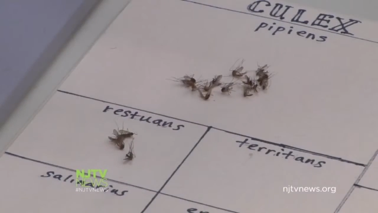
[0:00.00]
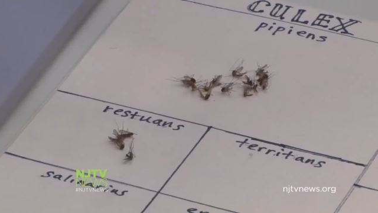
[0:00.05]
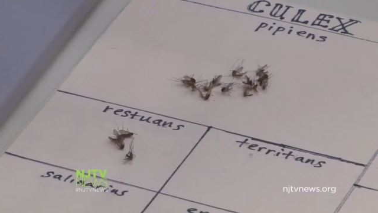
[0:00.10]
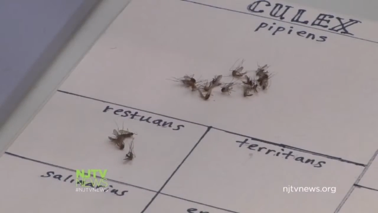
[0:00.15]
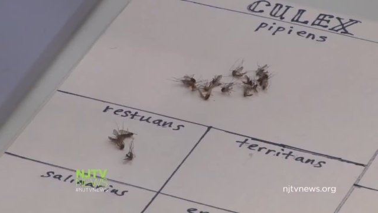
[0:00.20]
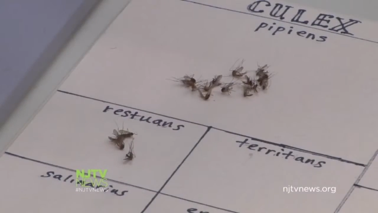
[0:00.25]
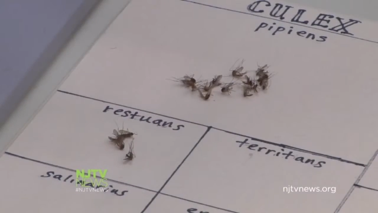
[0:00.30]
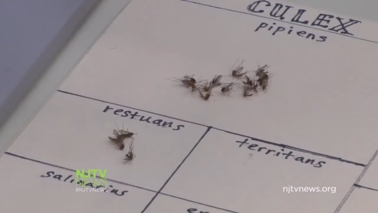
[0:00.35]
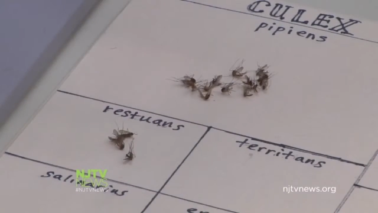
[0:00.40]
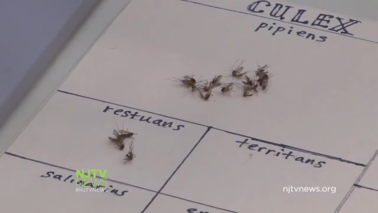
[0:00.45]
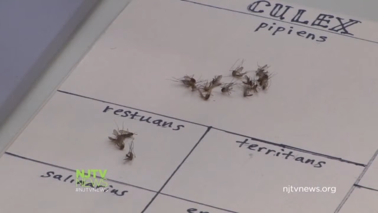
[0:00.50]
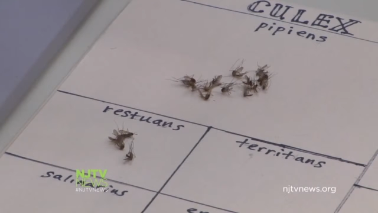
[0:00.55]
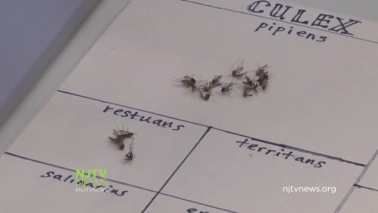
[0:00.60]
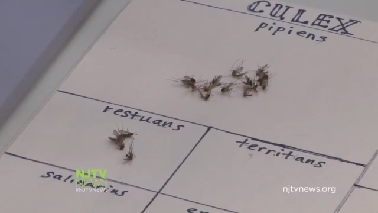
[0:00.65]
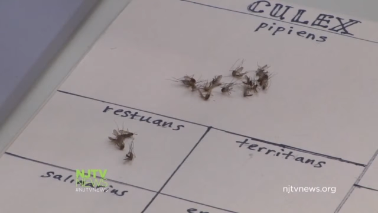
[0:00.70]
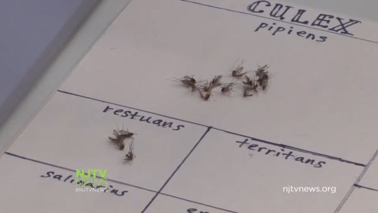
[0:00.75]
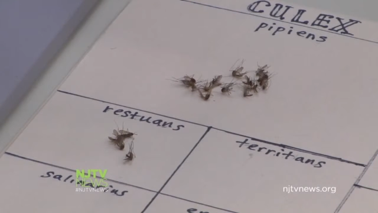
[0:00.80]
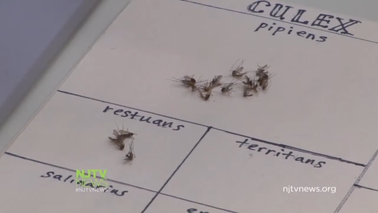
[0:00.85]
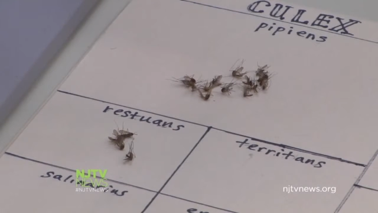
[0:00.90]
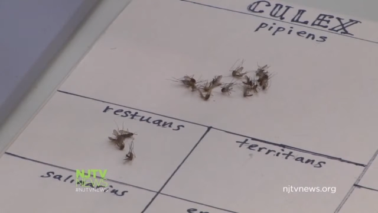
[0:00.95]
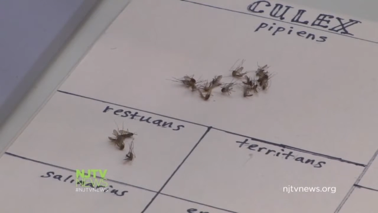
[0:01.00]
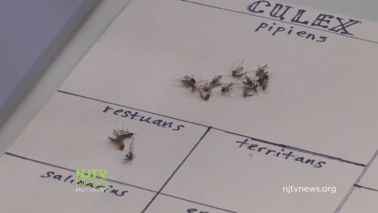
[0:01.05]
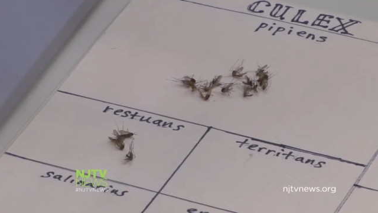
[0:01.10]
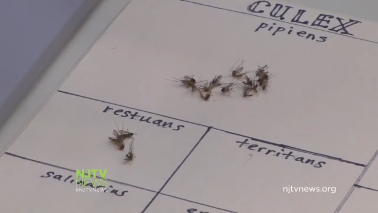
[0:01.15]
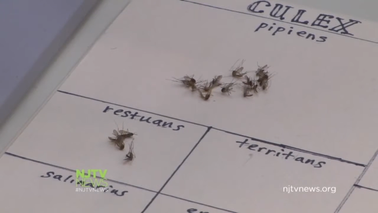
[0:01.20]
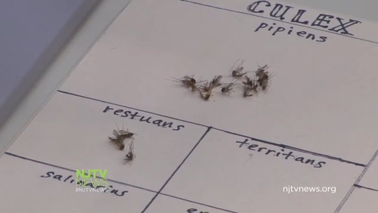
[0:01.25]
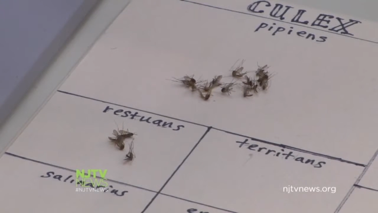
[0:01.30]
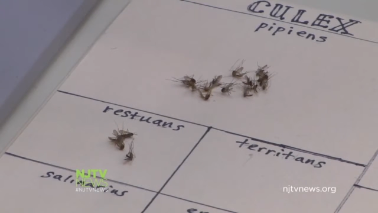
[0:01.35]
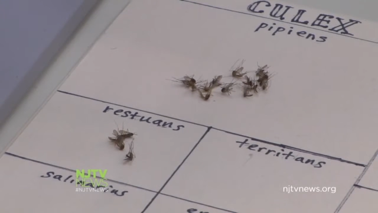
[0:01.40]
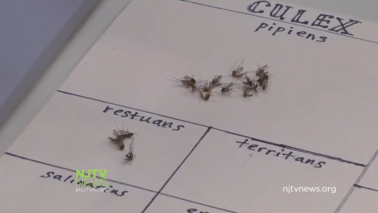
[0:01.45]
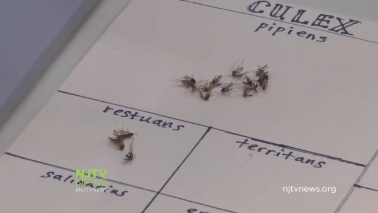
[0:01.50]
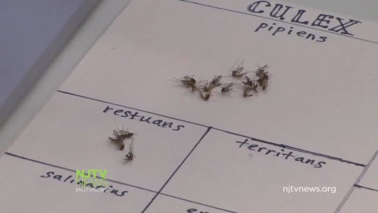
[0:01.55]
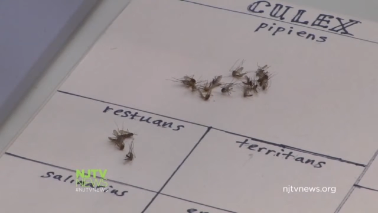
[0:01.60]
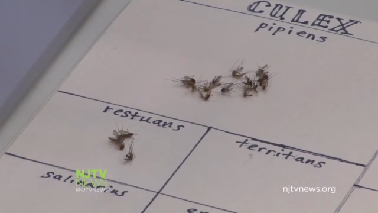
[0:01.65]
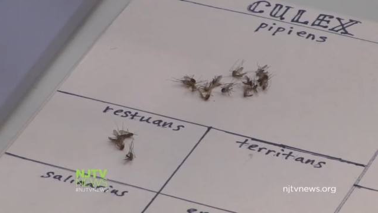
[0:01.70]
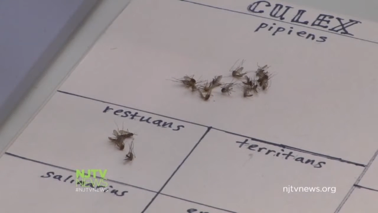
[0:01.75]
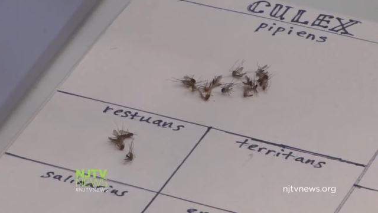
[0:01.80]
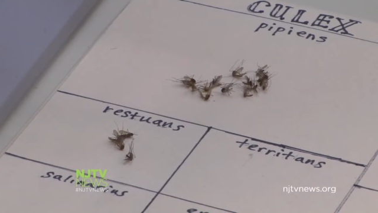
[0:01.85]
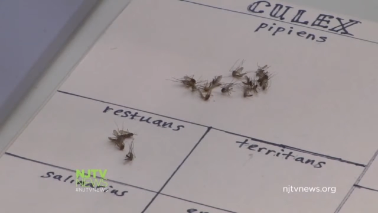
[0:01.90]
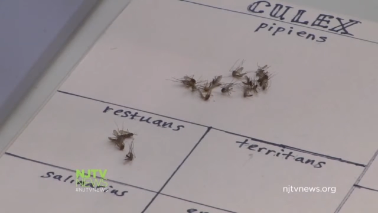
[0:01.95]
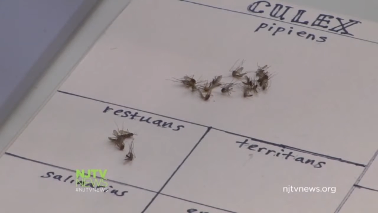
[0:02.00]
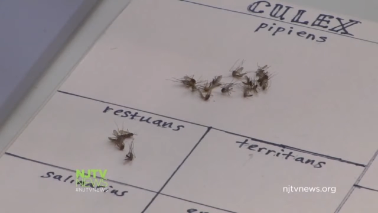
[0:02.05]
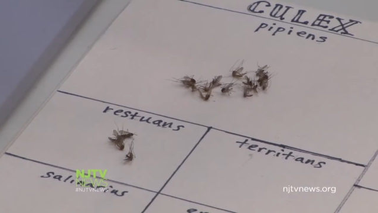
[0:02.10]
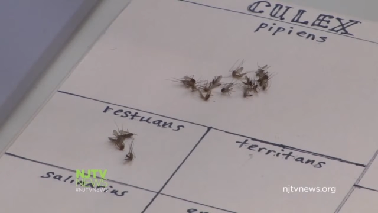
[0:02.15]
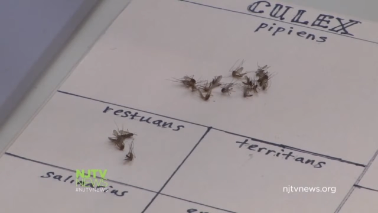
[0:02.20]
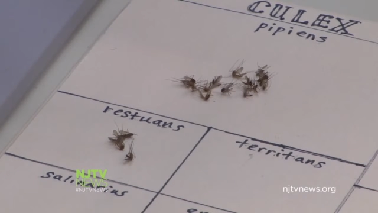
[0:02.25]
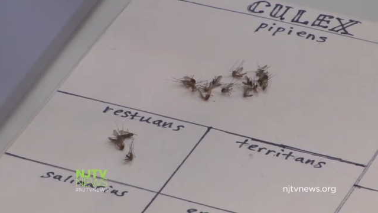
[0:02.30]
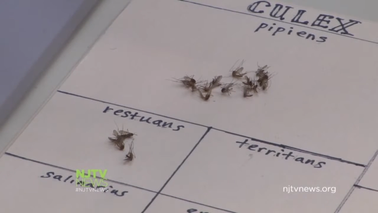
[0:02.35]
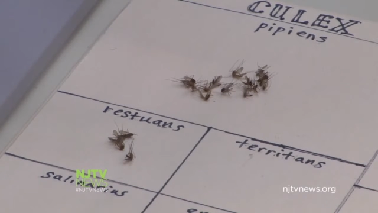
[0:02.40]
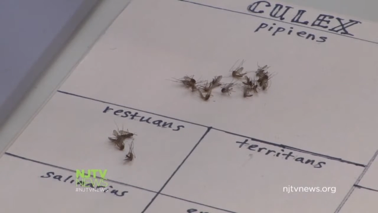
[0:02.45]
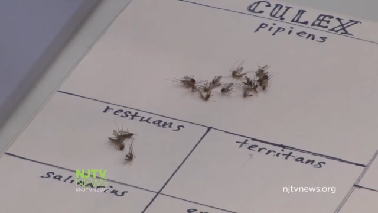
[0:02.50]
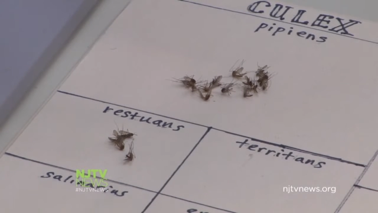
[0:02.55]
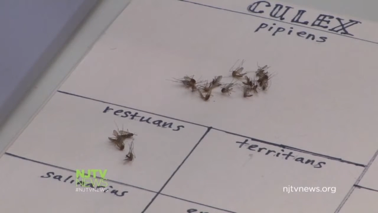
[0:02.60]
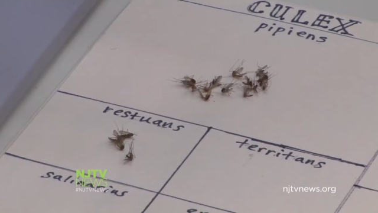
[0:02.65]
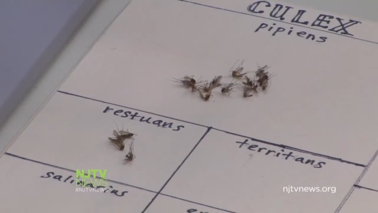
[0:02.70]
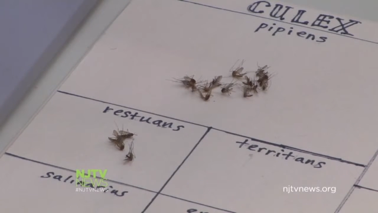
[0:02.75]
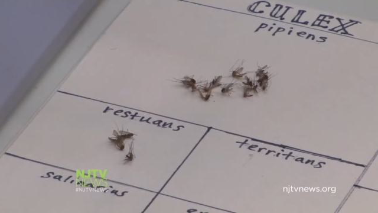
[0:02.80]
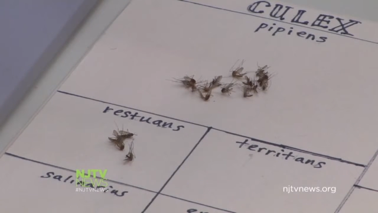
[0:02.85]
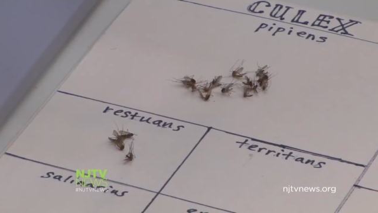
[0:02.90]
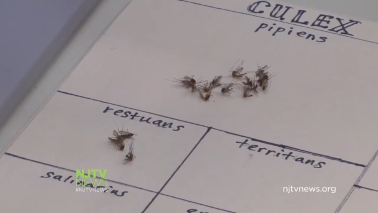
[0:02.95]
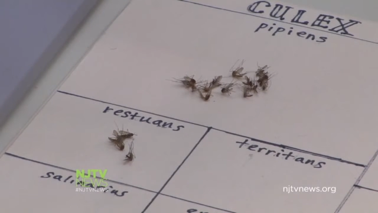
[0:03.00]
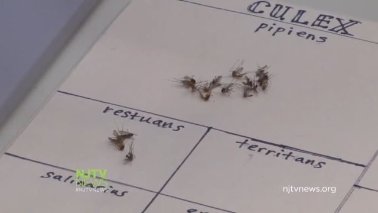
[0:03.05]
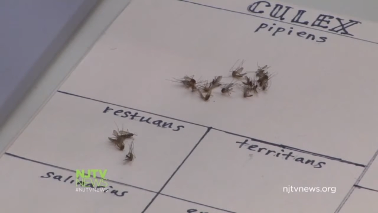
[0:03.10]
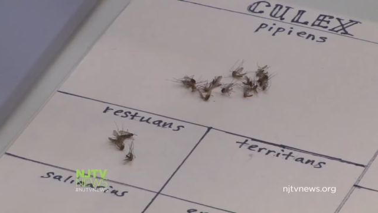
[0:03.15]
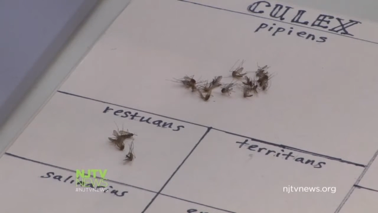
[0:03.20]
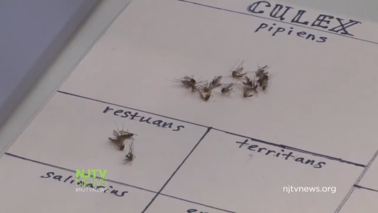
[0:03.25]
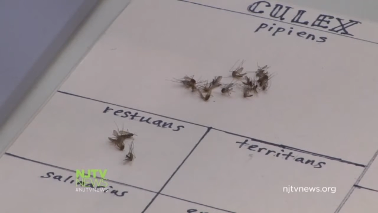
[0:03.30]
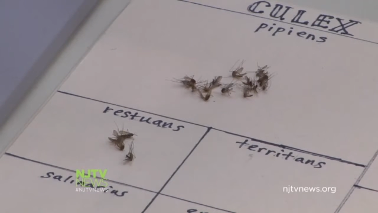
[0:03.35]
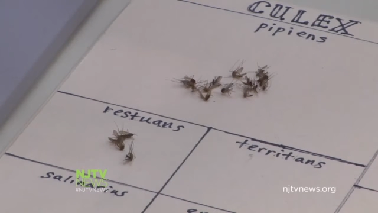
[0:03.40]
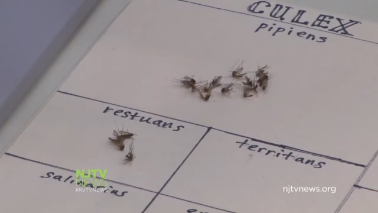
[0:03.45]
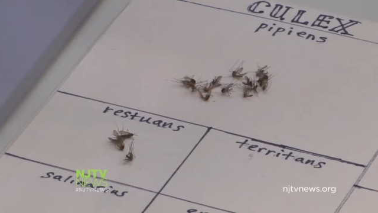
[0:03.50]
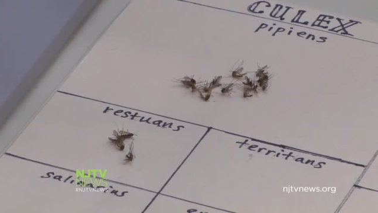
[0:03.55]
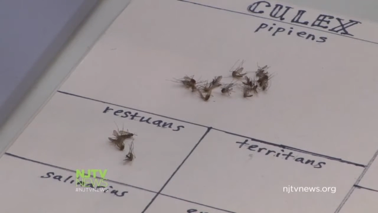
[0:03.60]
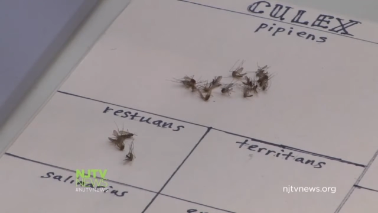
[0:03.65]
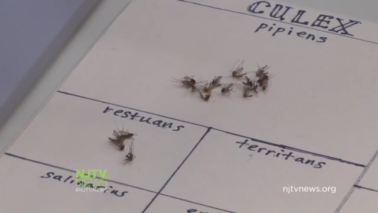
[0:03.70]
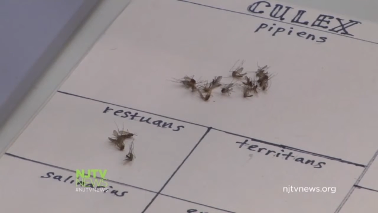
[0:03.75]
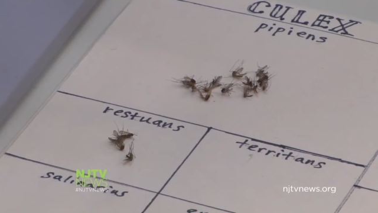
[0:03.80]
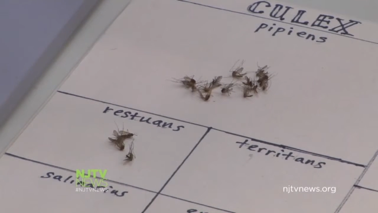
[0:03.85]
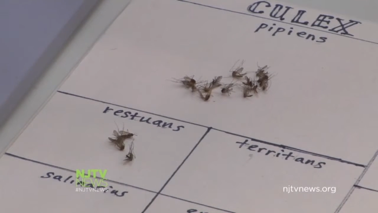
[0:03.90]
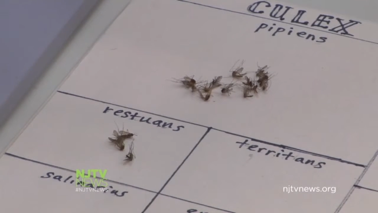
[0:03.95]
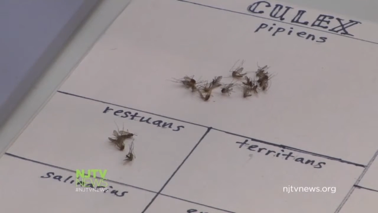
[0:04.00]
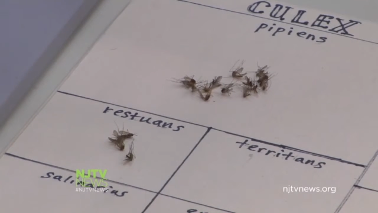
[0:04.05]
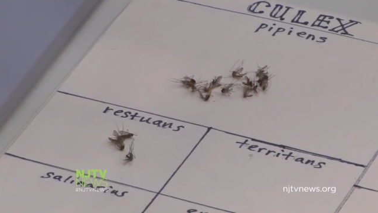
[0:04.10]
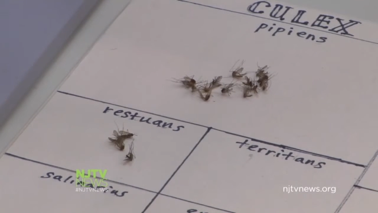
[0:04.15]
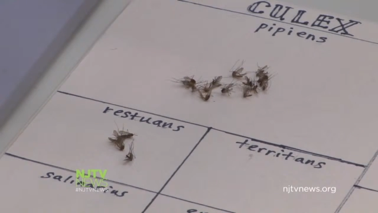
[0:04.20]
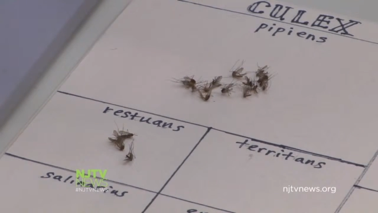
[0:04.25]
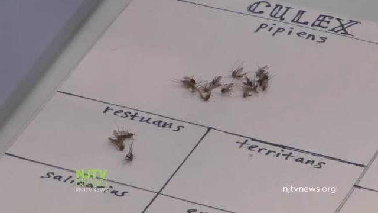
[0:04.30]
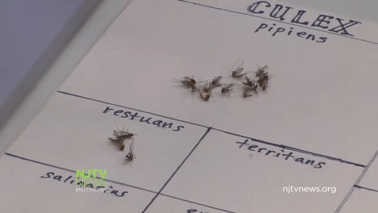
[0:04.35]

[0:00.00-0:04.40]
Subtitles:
[unreadable: no face in view]